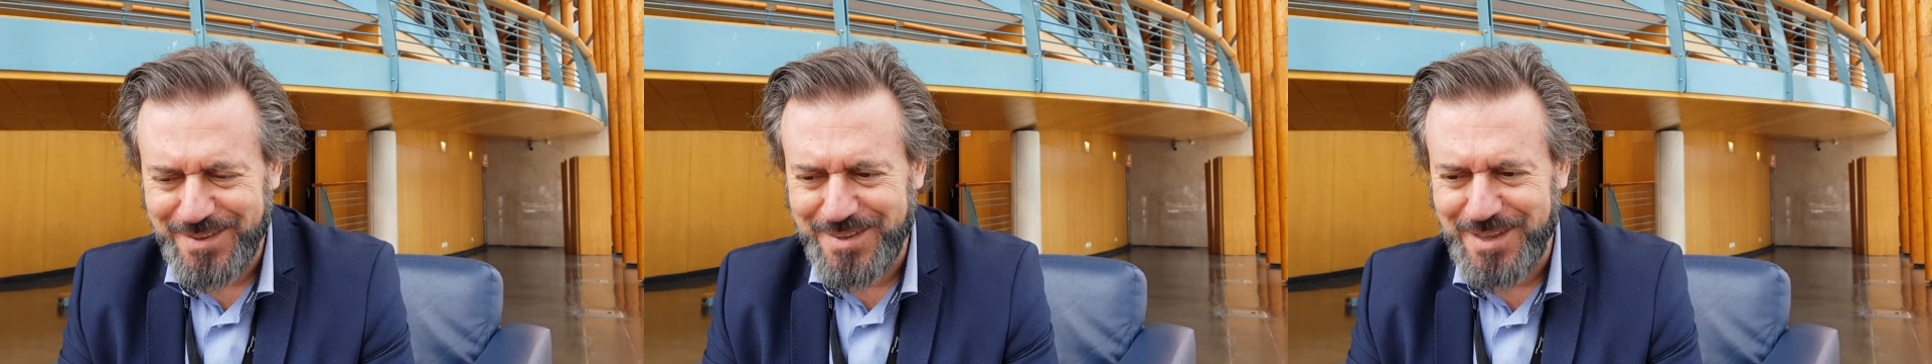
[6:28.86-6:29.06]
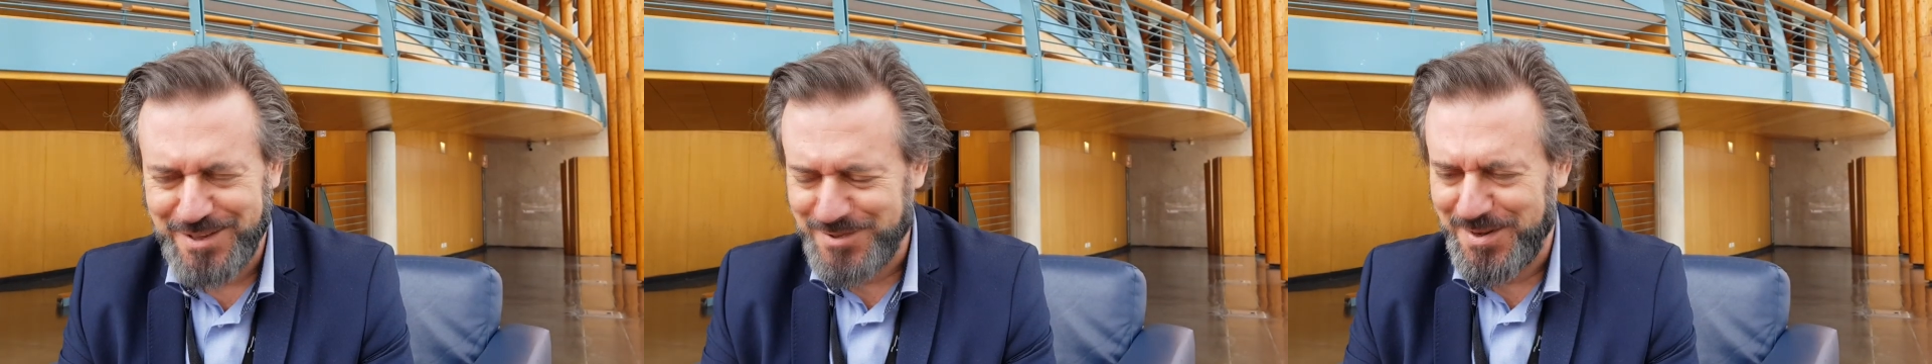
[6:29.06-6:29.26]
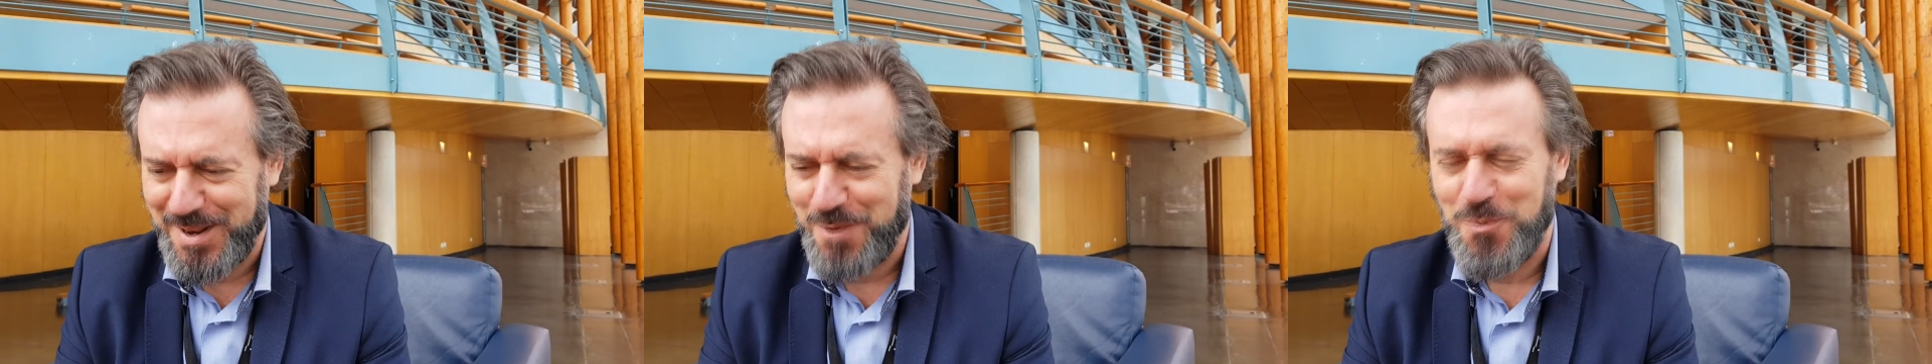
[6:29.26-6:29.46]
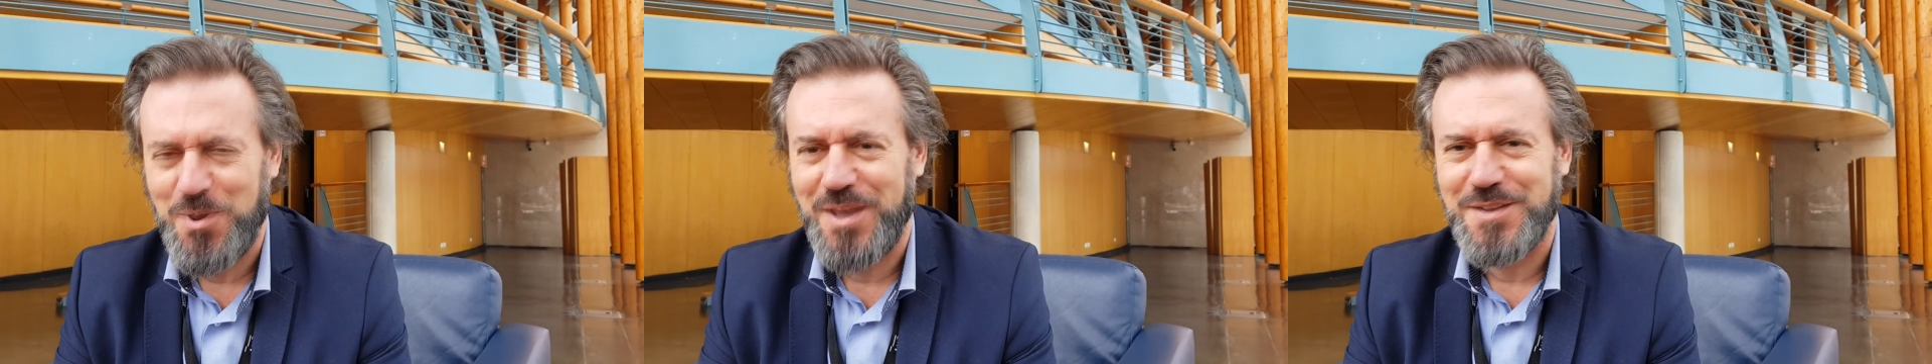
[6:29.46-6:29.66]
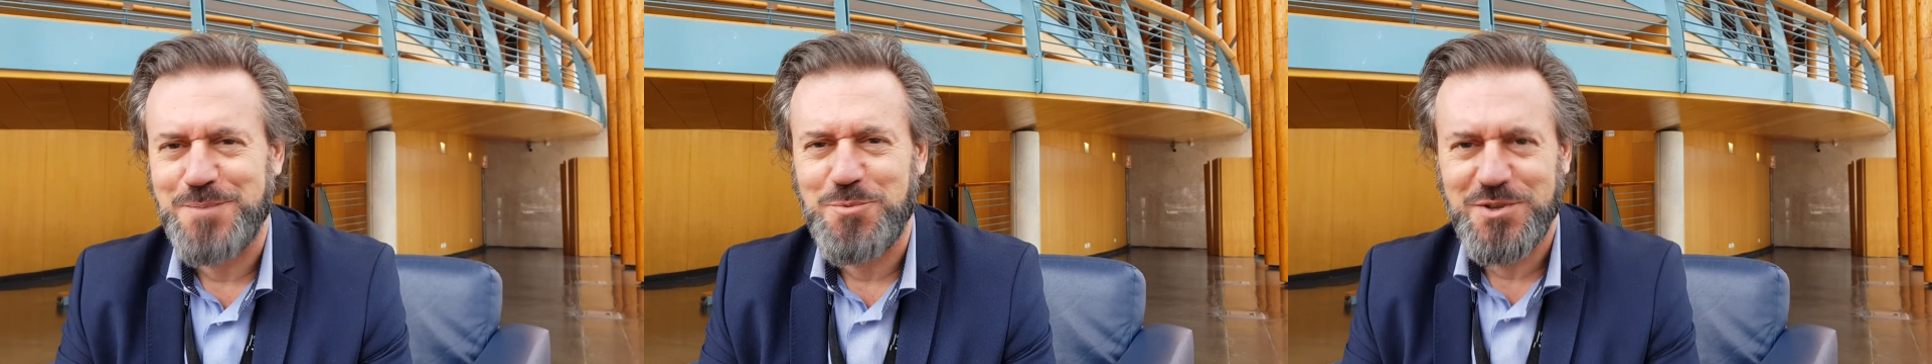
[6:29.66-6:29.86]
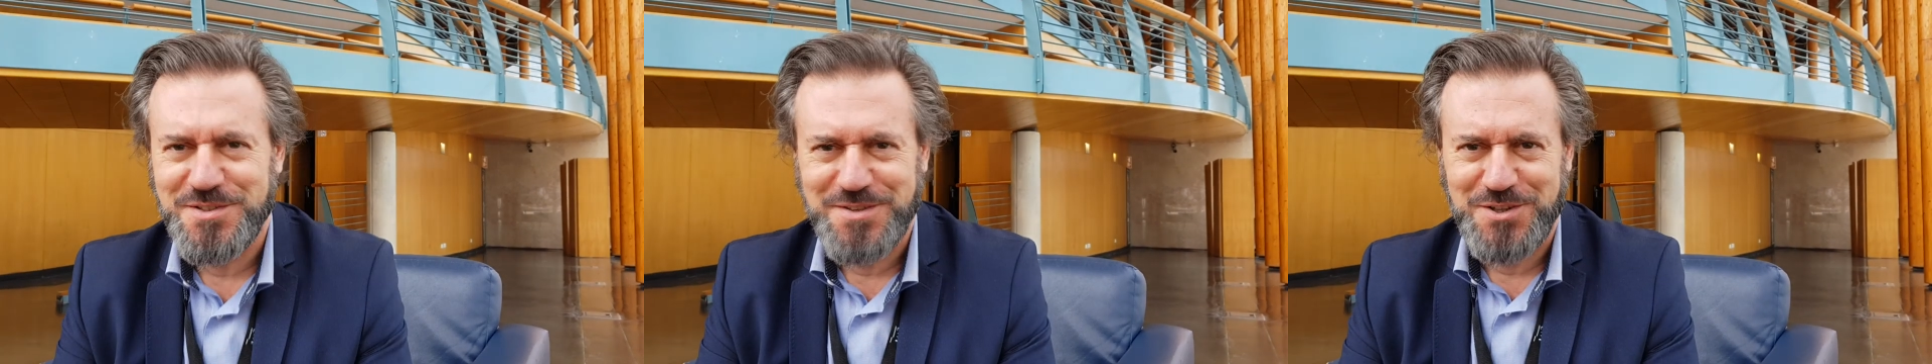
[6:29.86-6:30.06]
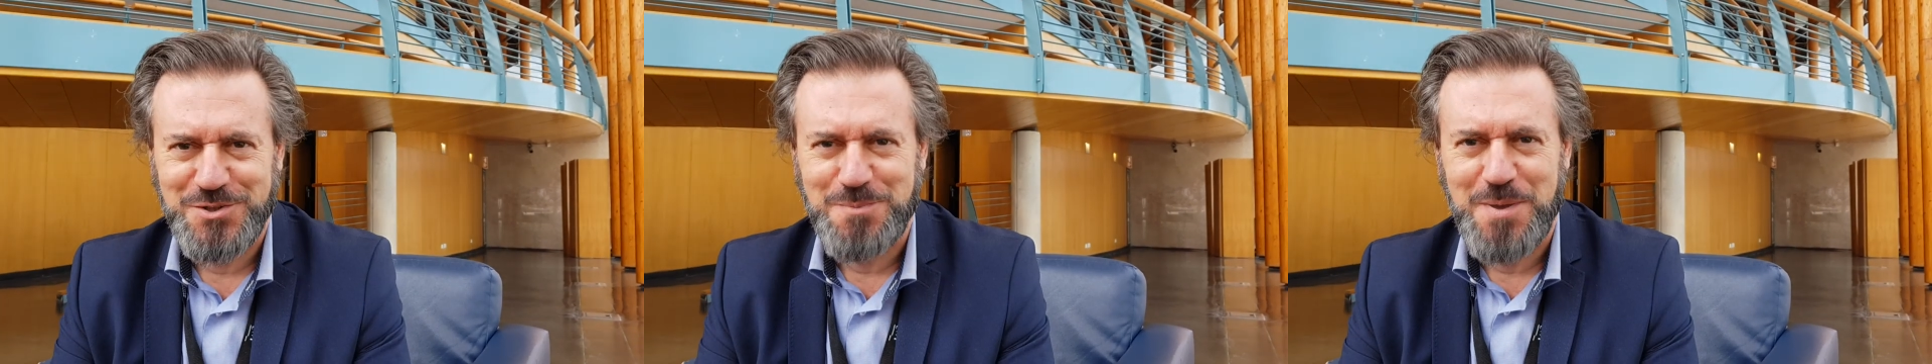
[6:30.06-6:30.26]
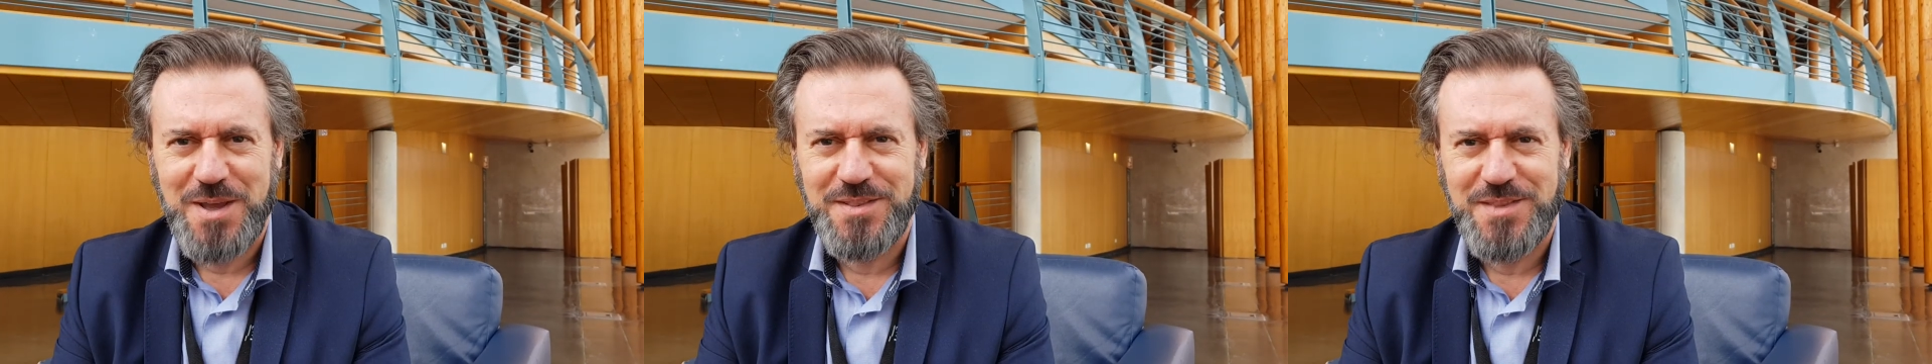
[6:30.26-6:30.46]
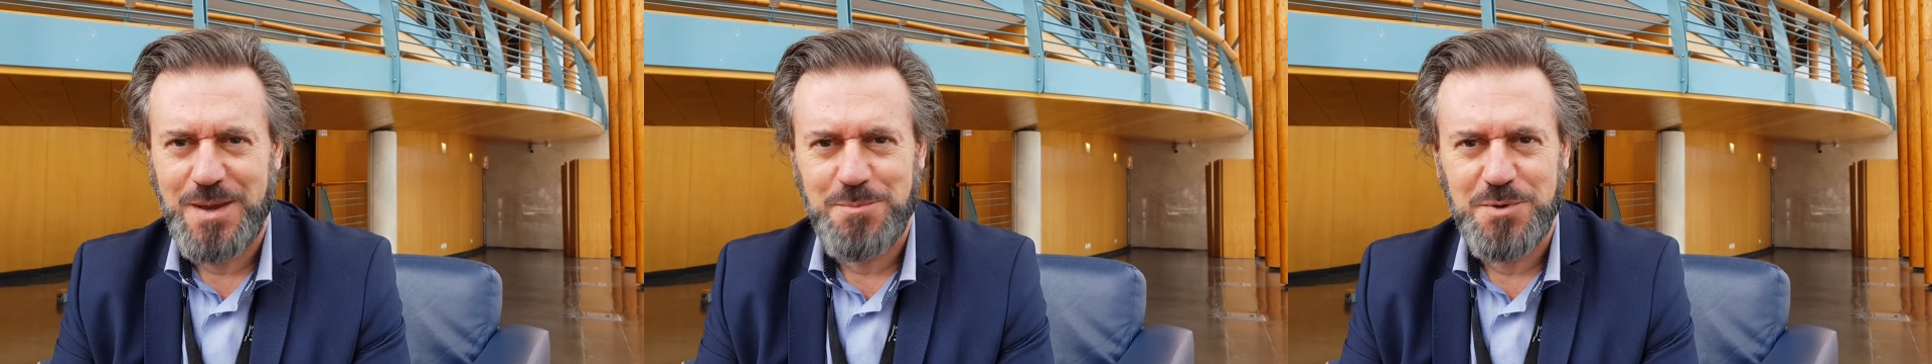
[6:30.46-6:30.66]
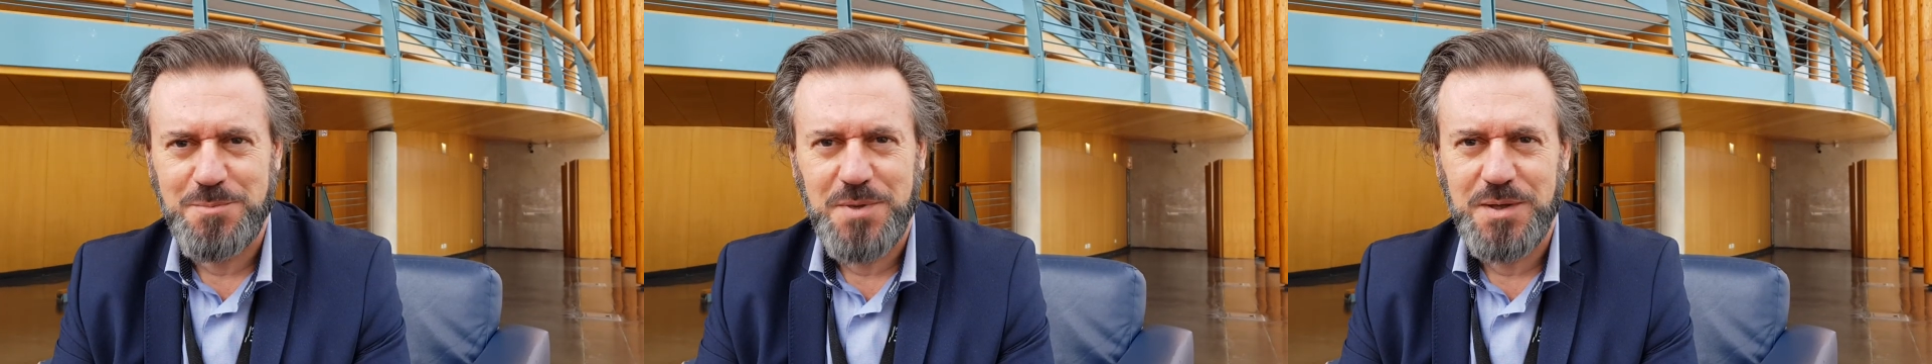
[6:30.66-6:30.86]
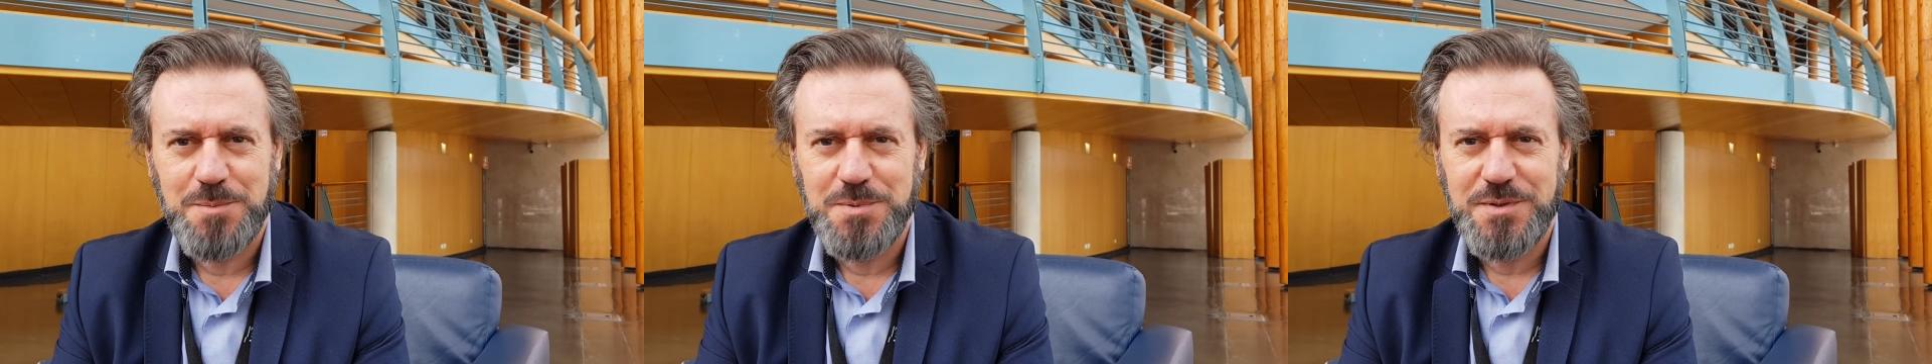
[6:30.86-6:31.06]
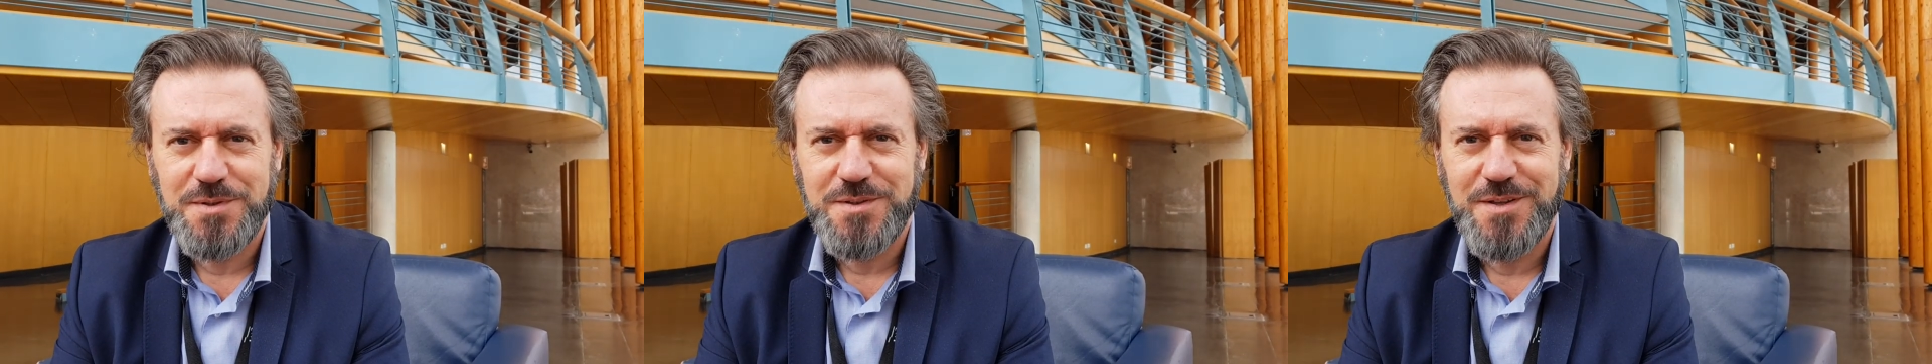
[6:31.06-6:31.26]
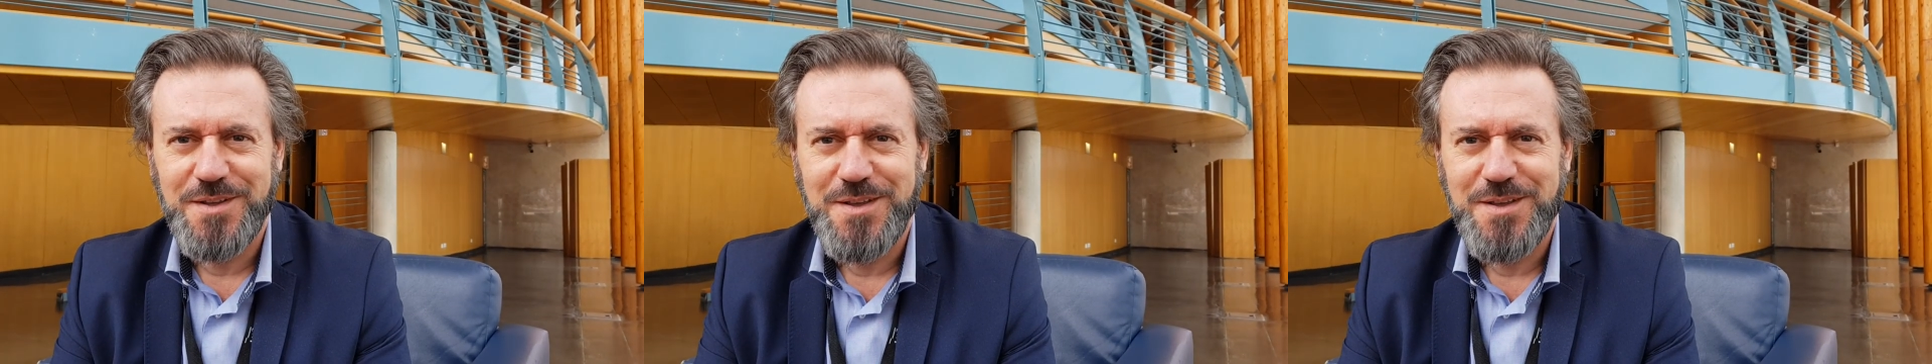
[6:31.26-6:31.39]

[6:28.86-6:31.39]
yesterday we had a presentation by Deborah Mayberg